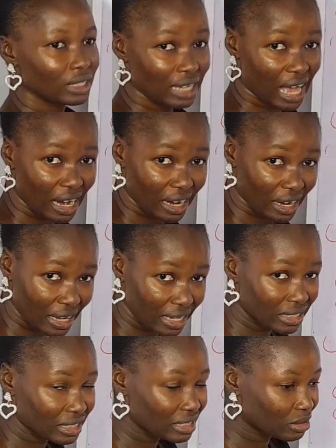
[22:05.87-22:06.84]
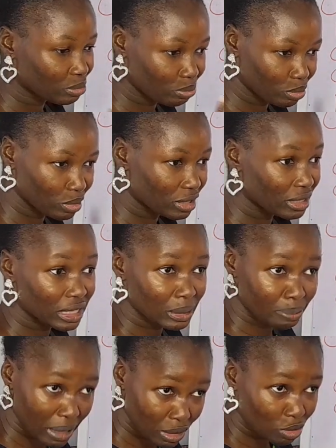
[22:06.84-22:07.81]
that rent, put the
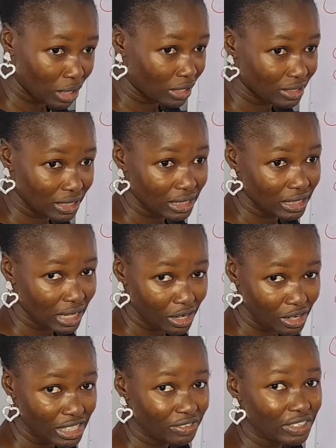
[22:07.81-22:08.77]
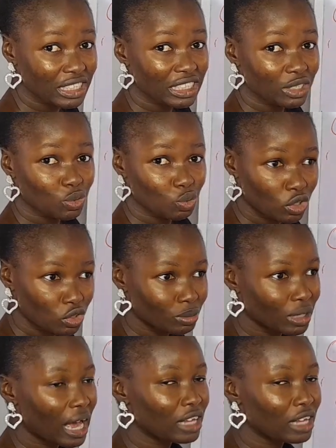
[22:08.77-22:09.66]
space you are using in that, assuming it is one room there,